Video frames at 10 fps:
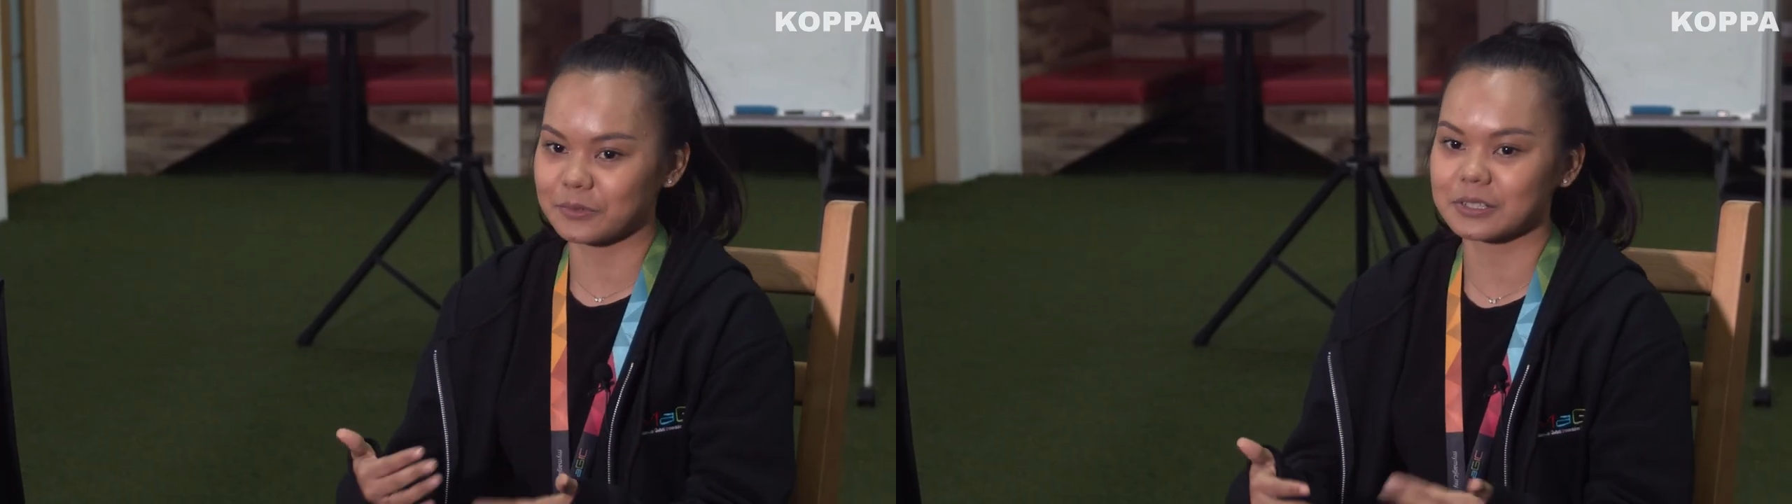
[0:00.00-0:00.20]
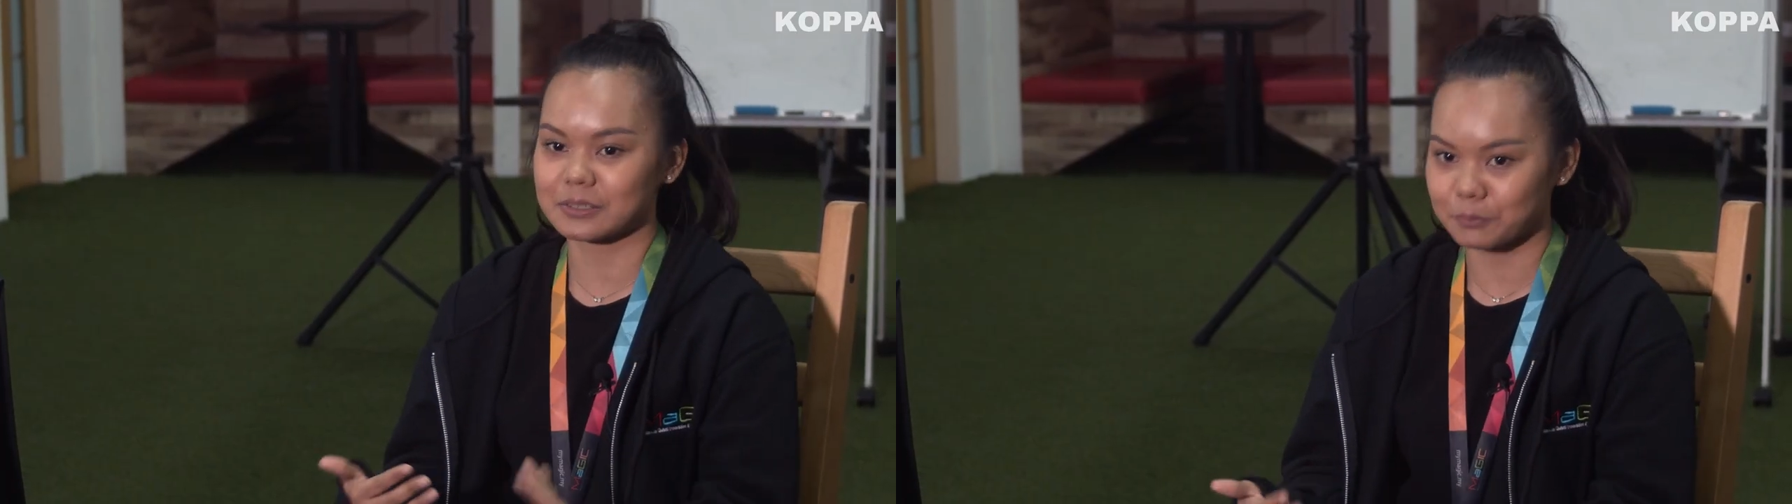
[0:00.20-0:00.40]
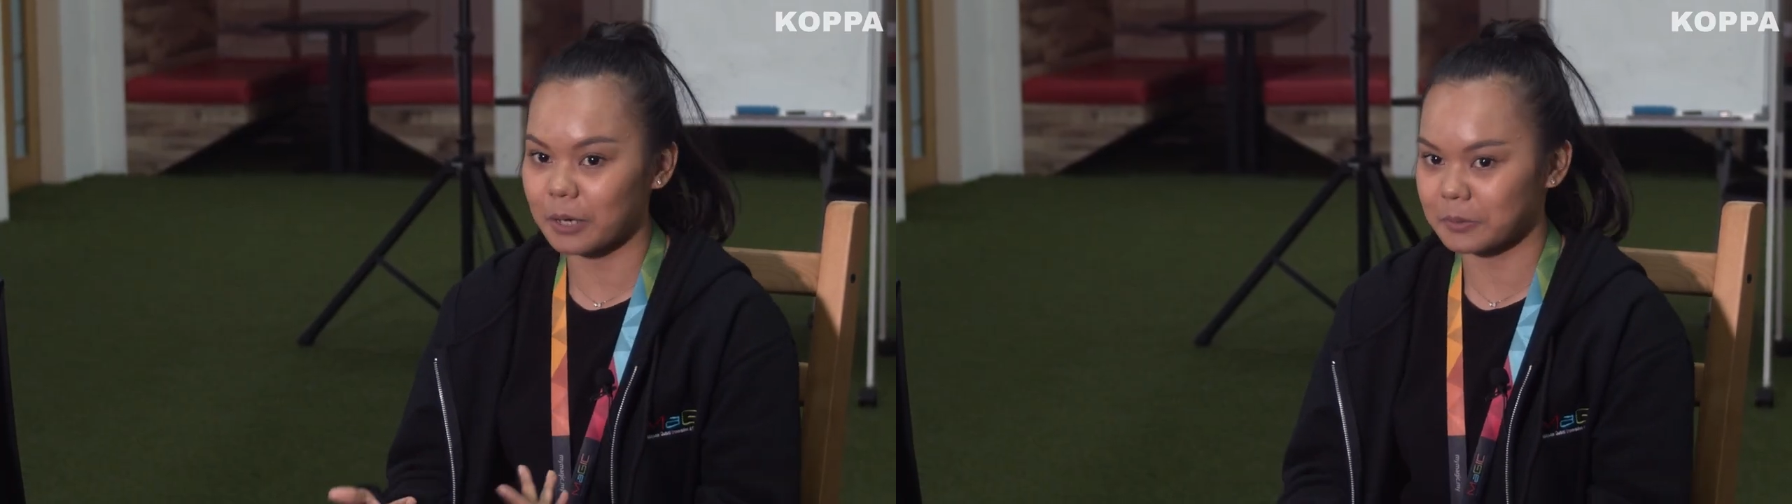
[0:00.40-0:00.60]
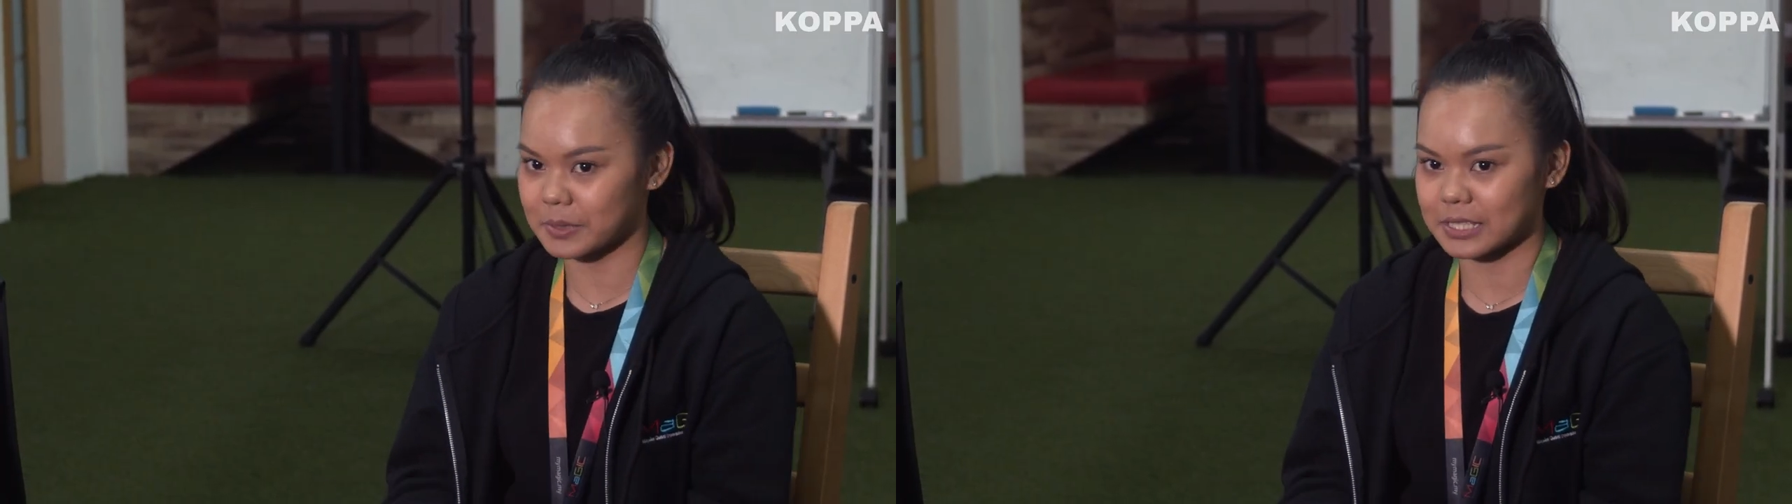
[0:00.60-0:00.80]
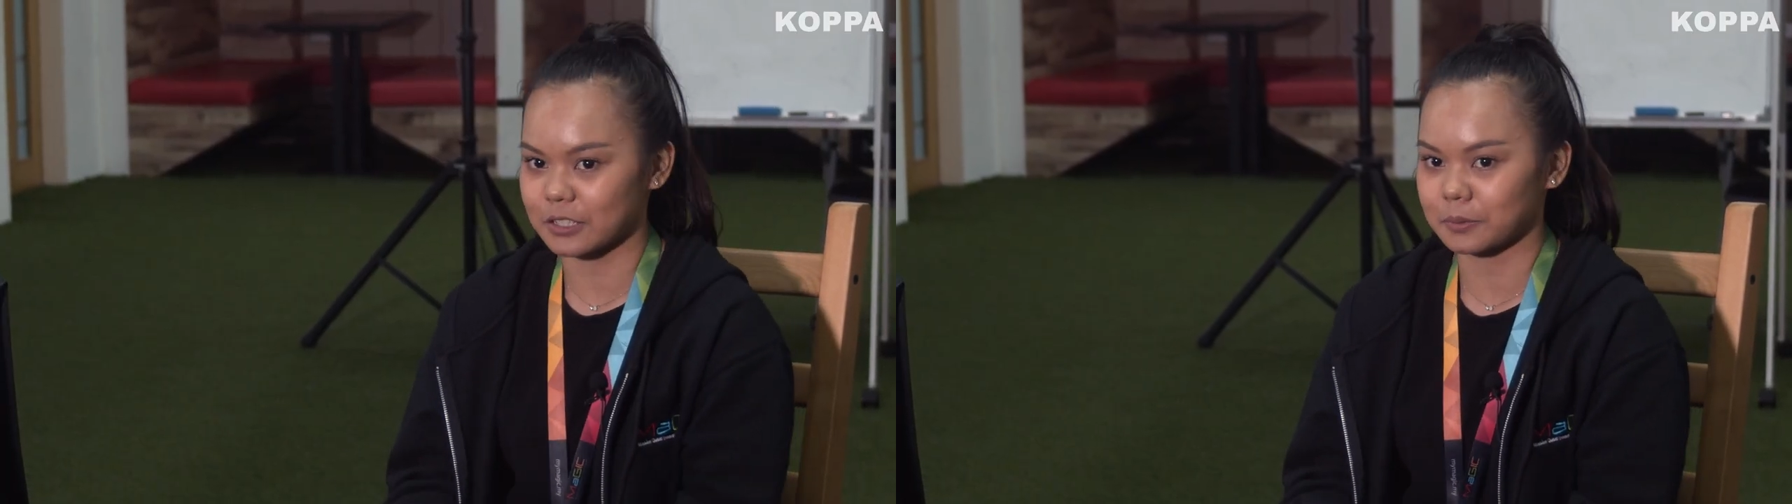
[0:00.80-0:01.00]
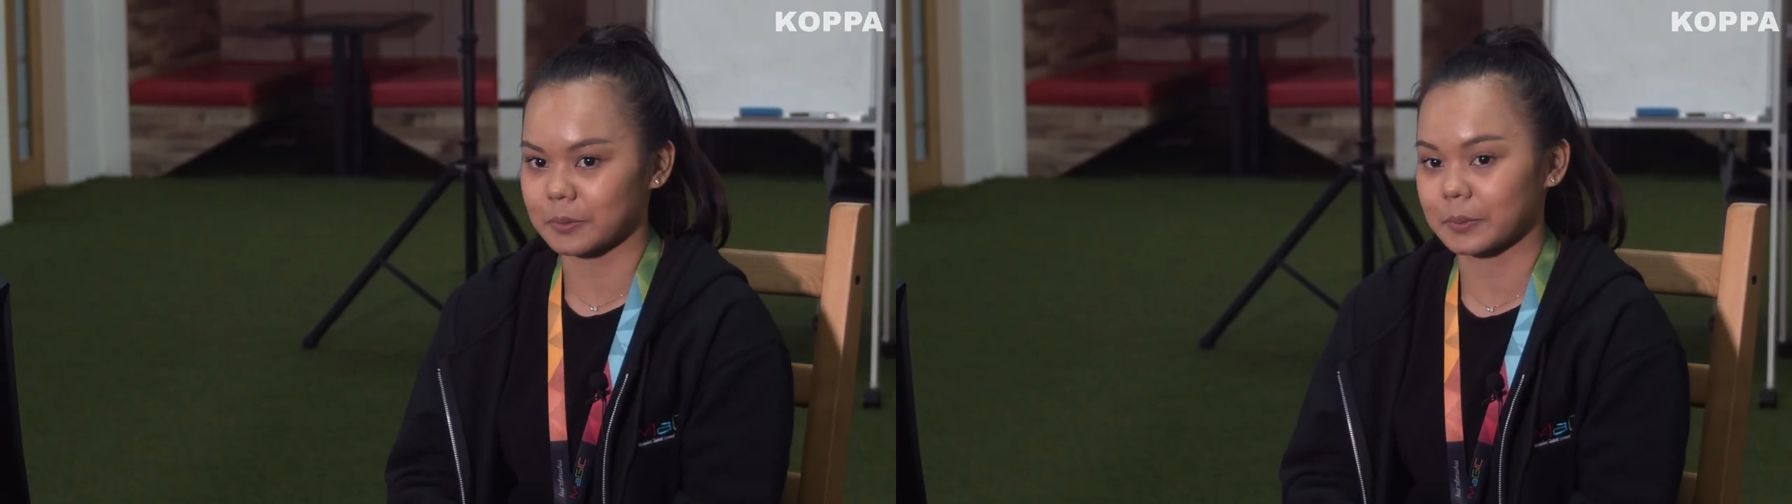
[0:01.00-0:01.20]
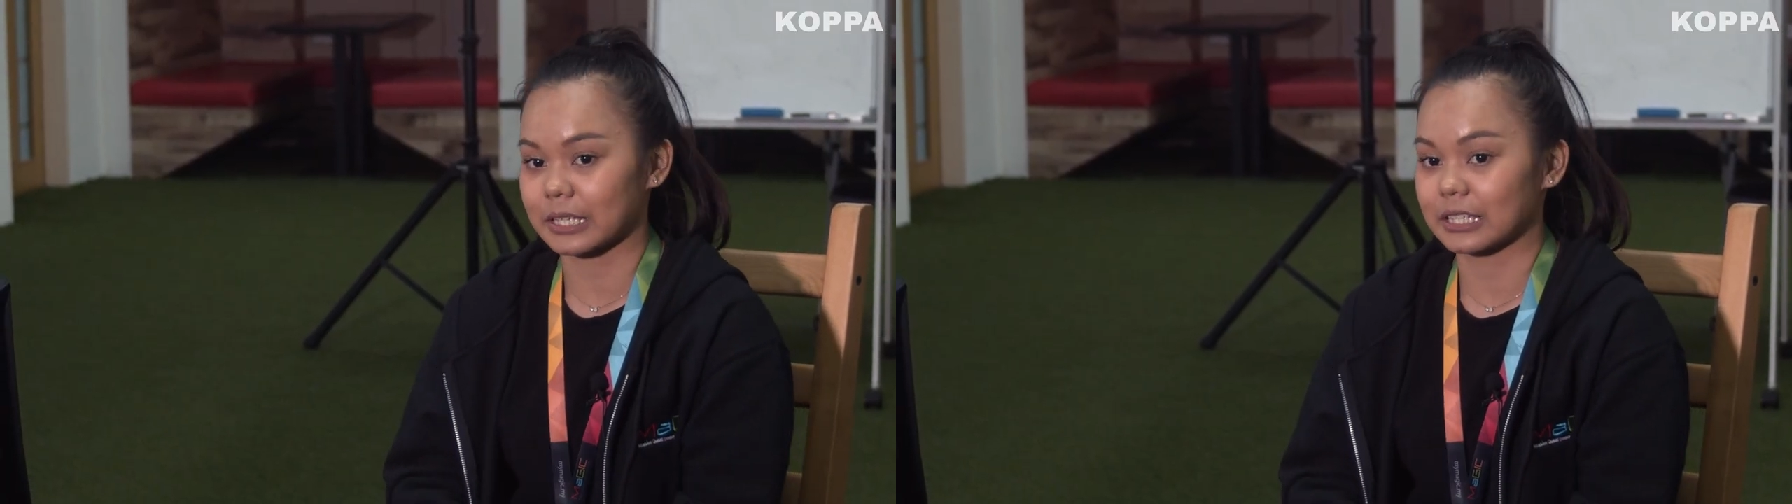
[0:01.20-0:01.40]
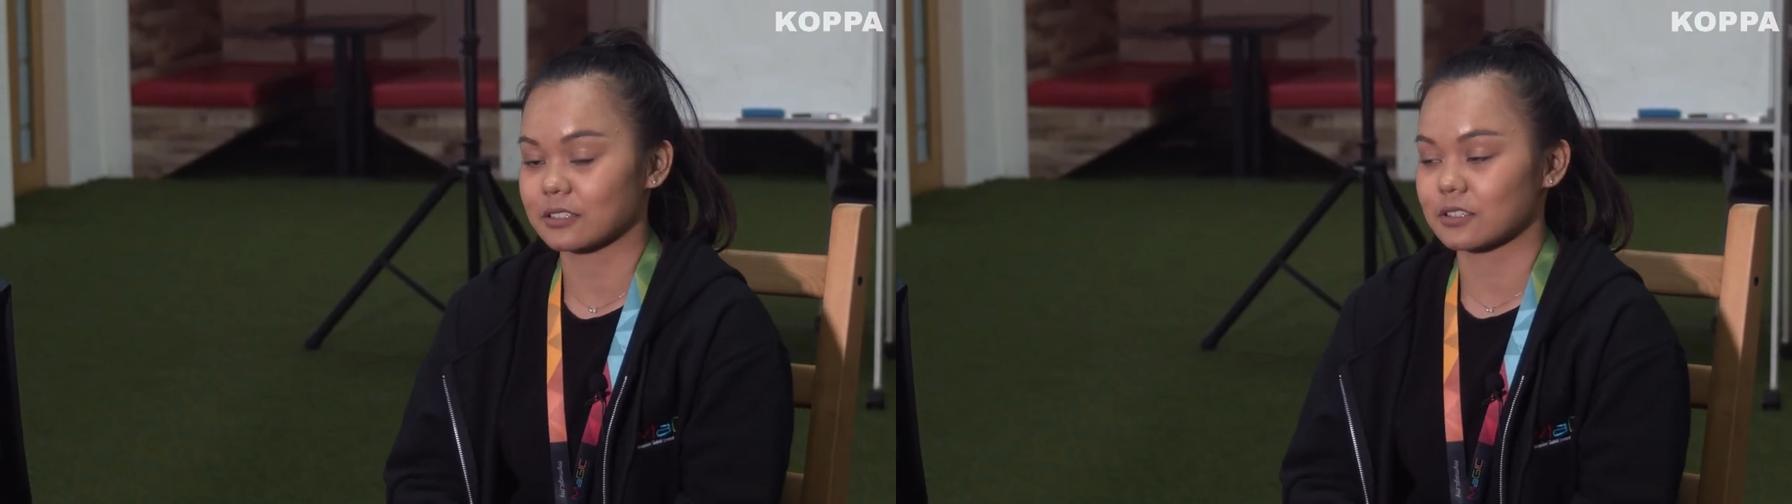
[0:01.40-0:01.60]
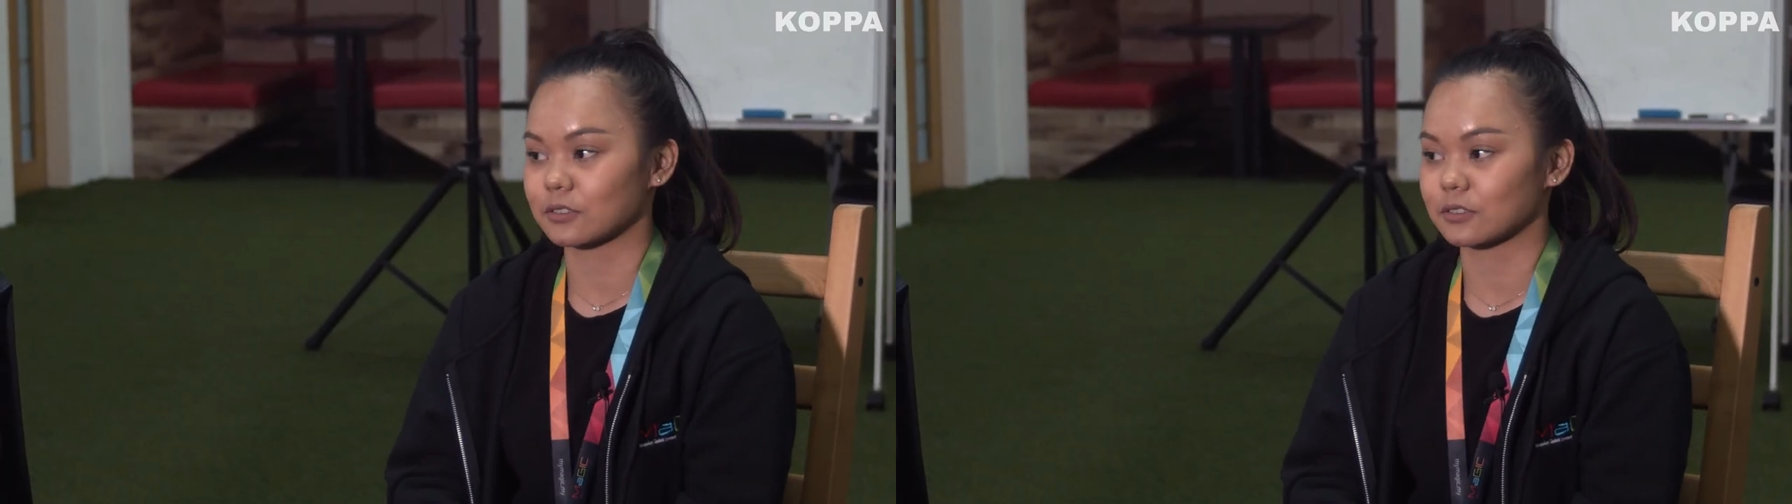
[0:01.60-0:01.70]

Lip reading: he would probably still be playing.